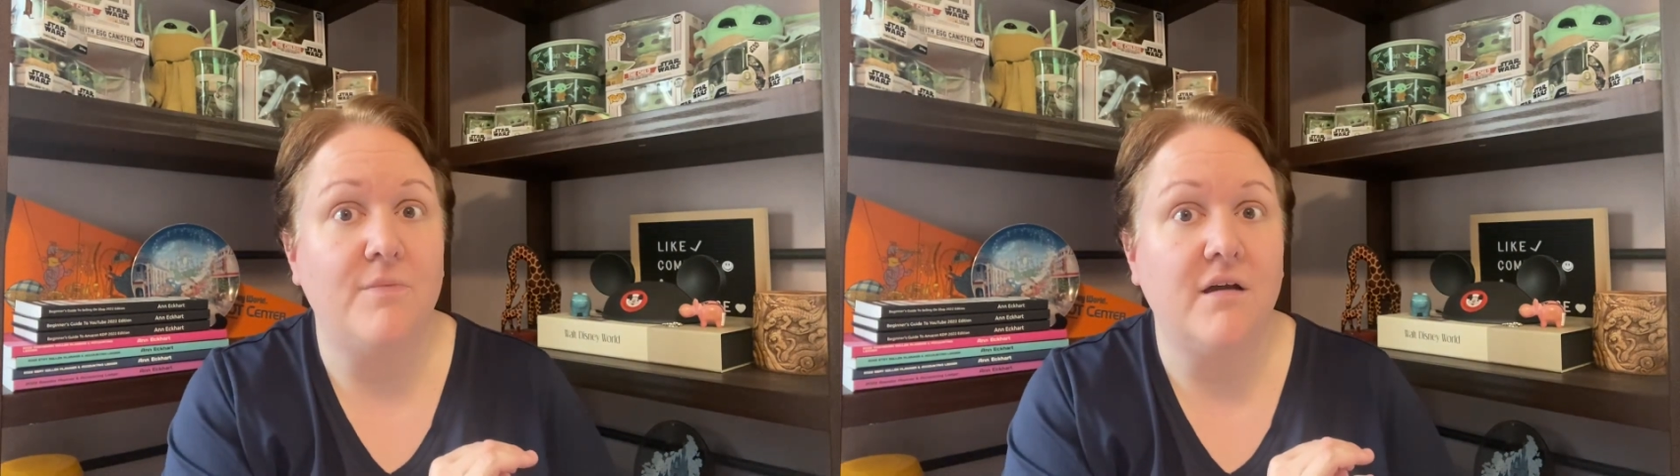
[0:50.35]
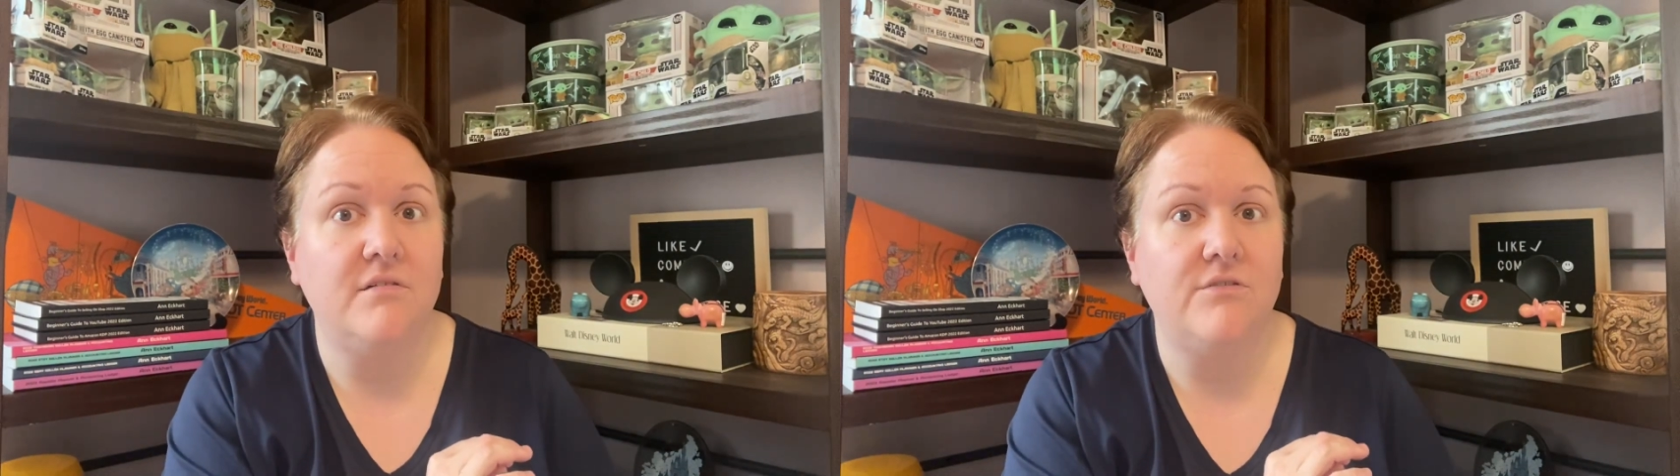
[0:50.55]

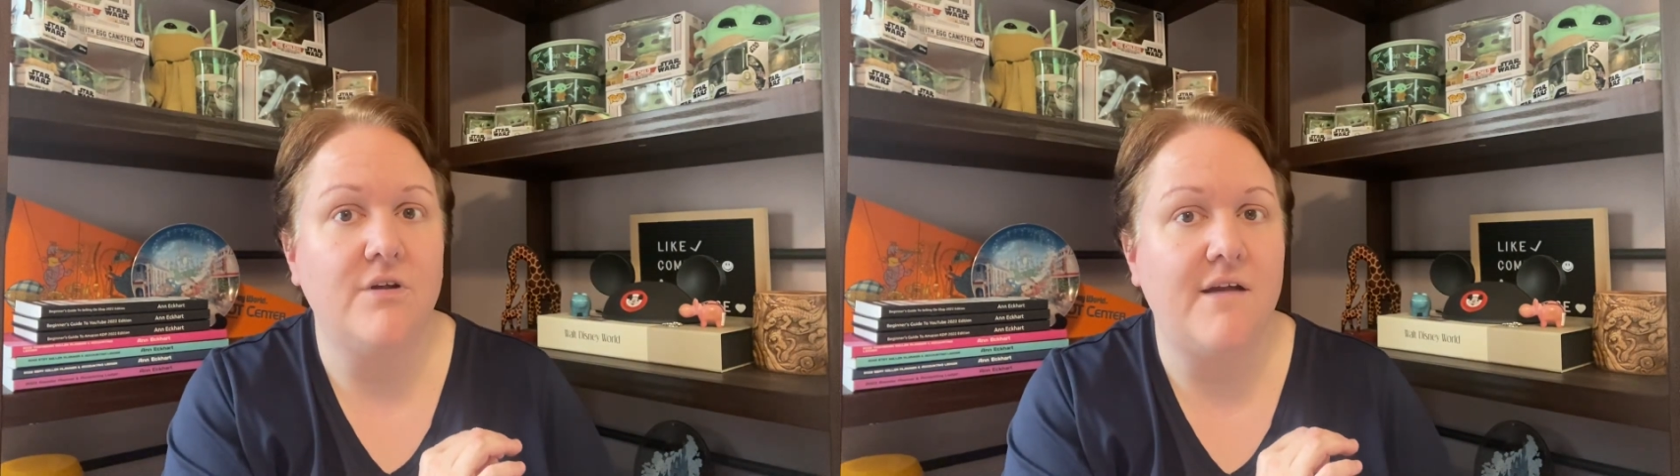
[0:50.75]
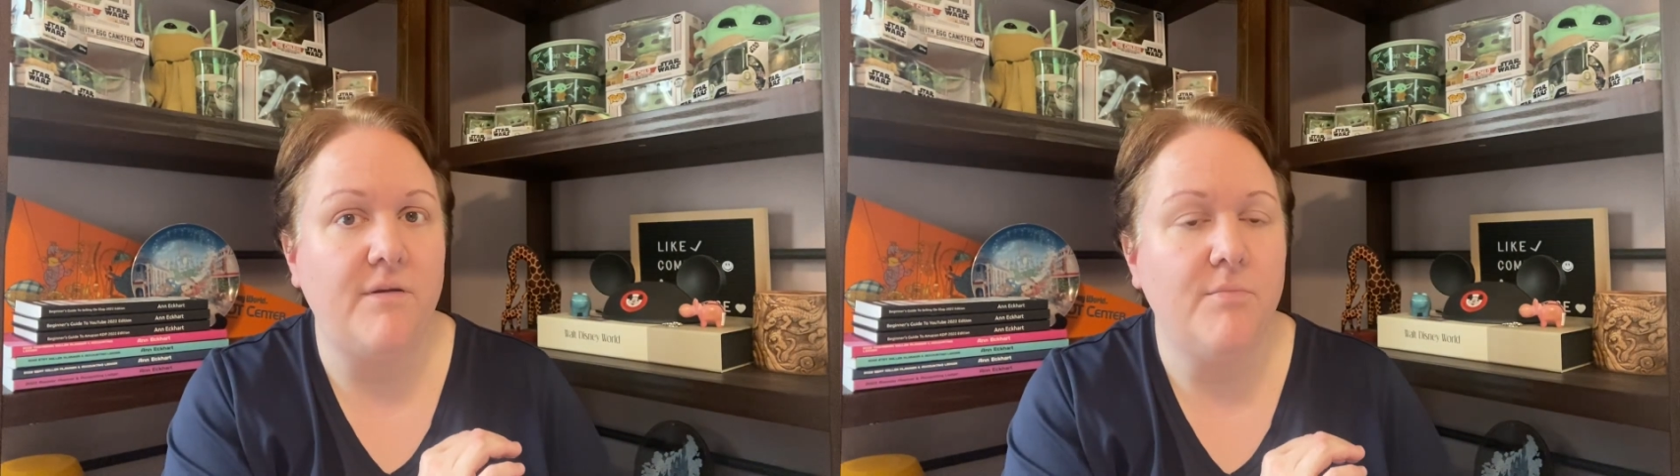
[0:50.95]
boxes are
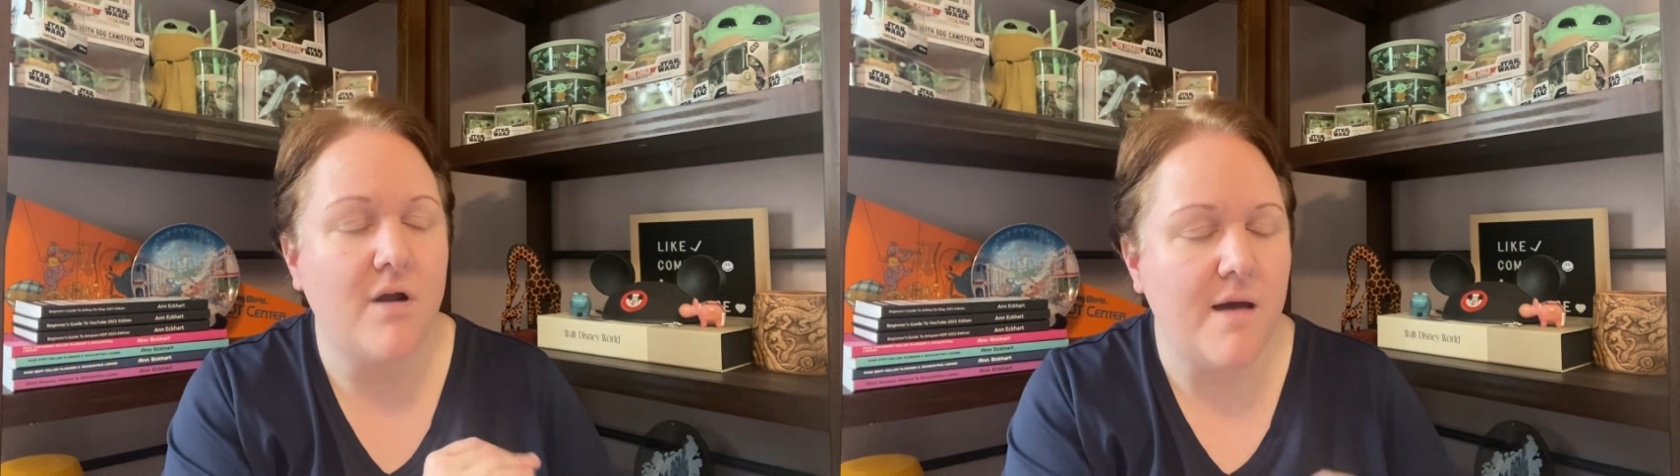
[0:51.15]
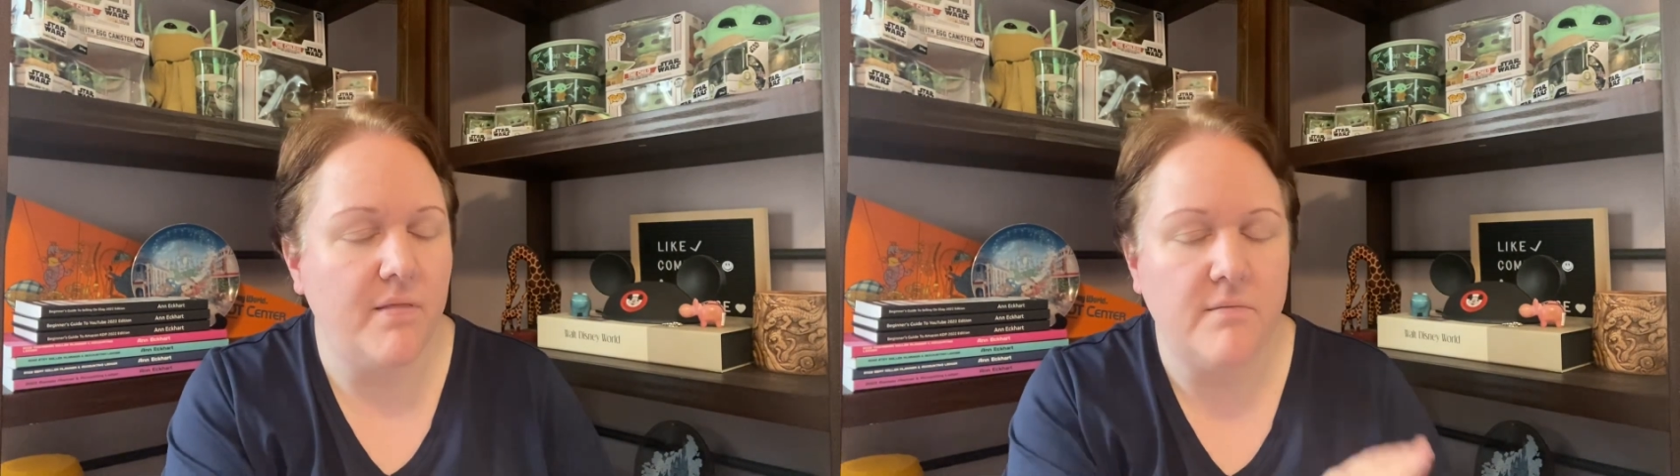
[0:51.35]
having
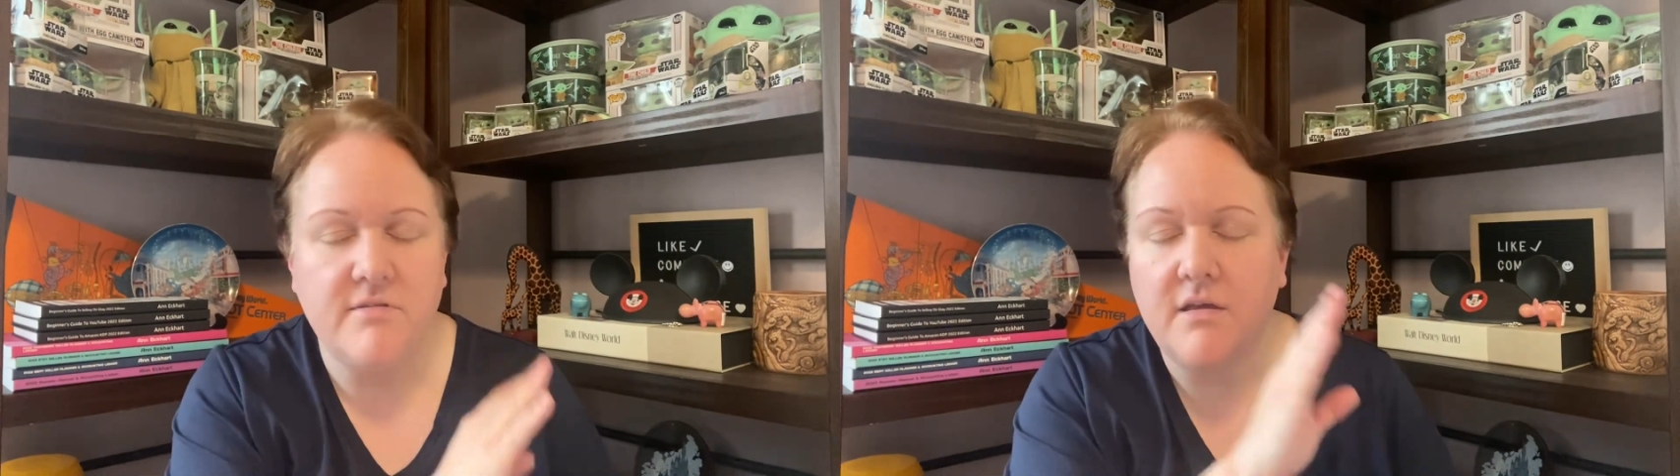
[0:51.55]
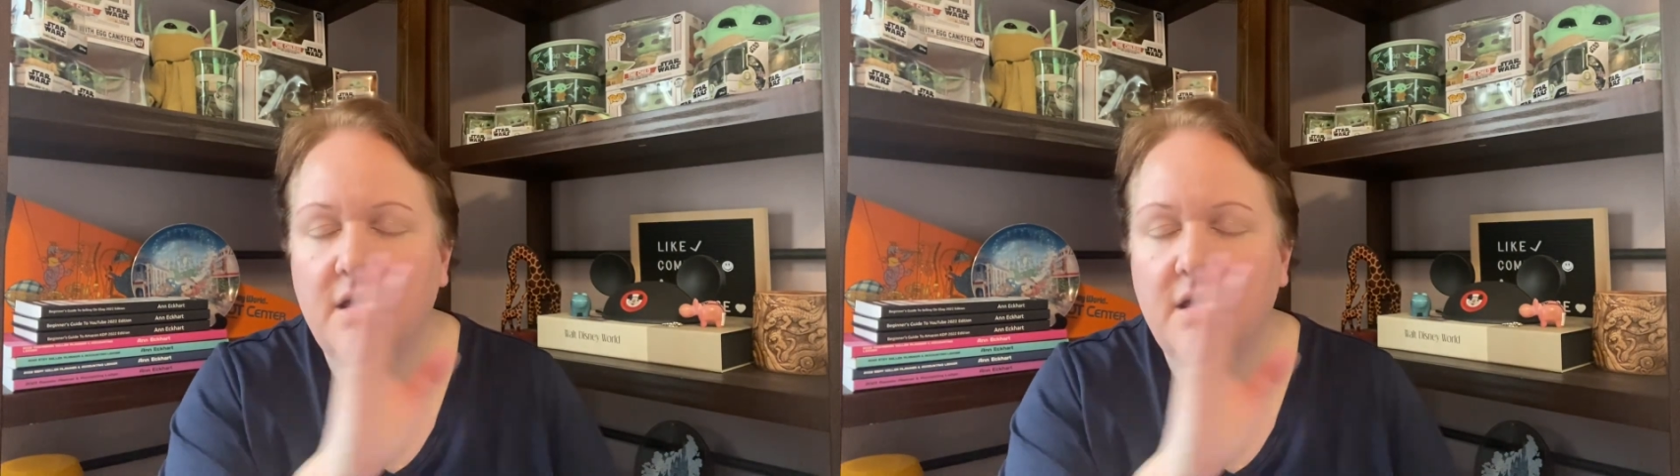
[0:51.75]
problems.